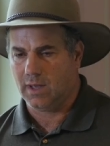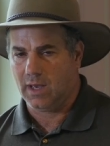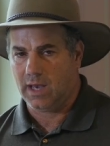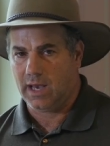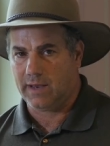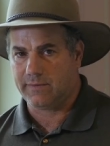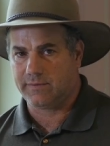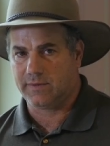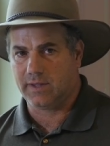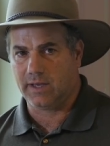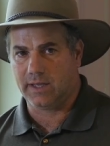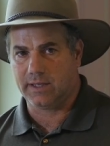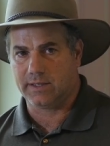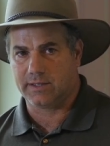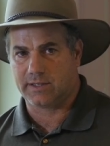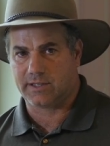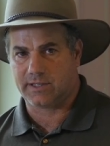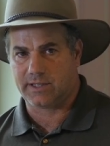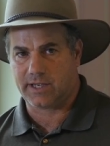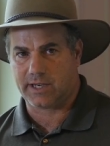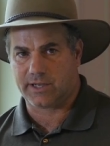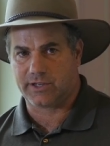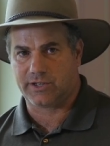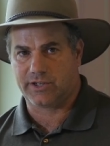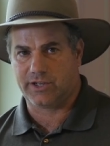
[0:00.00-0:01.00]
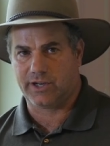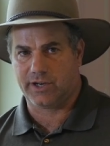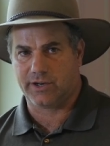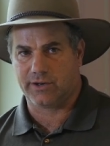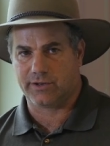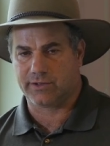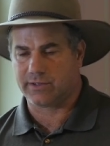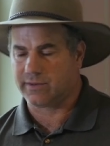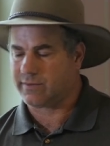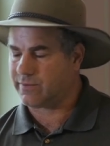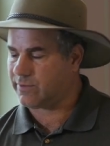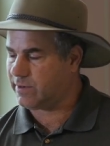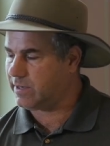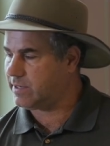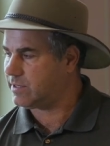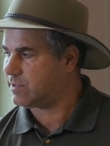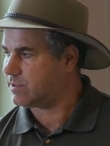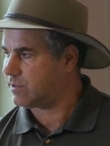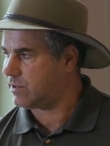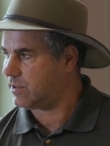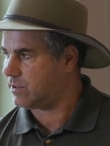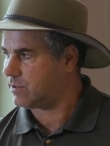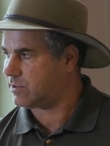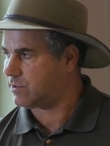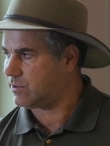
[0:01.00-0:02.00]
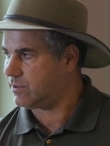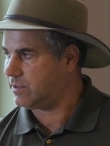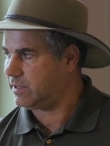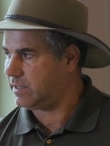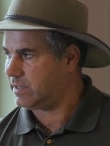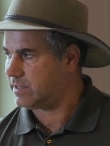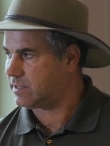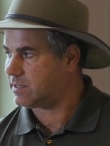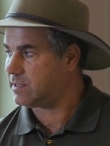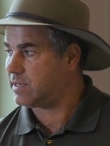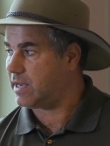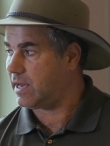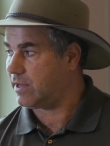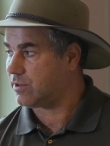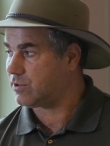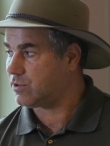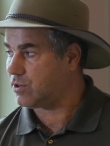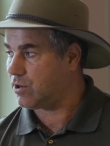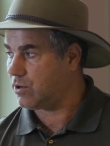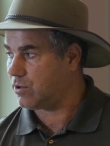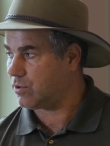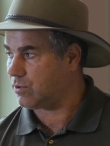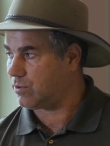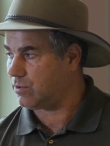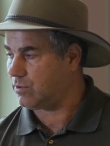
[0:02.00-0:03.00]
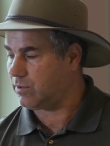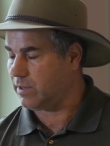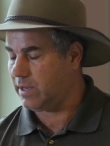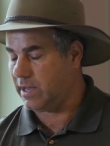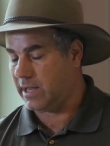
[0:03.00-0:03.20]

I've done six years of research on this now total,